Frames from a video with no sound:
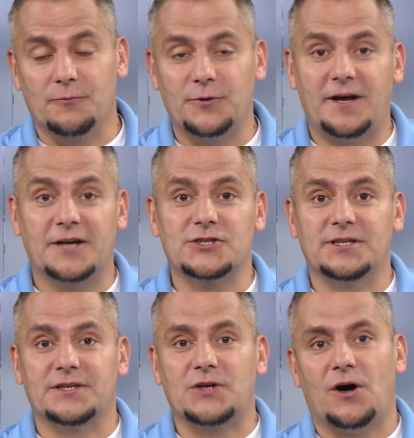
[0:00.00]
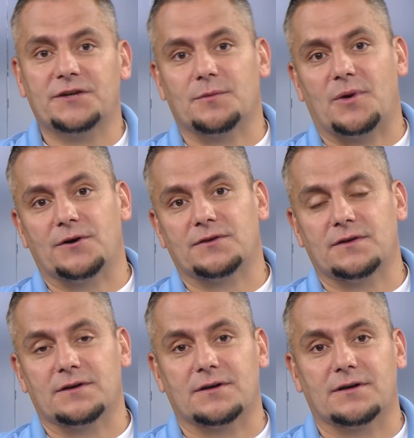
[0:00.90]
we actually talked about
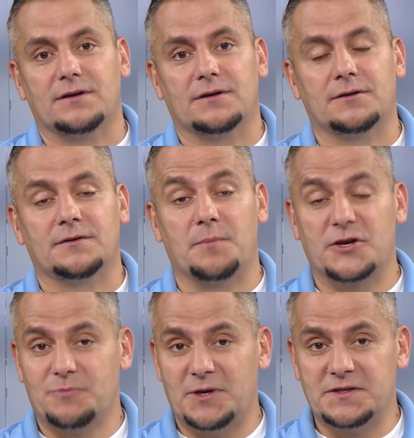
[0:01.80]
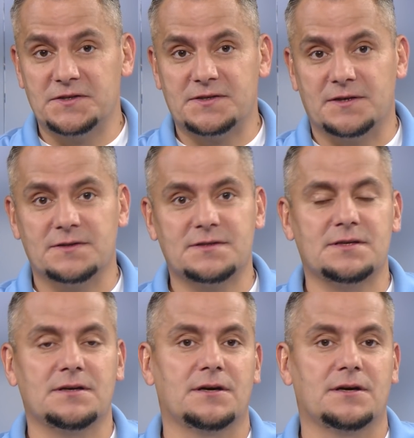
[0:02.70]
uh, the measurement distance,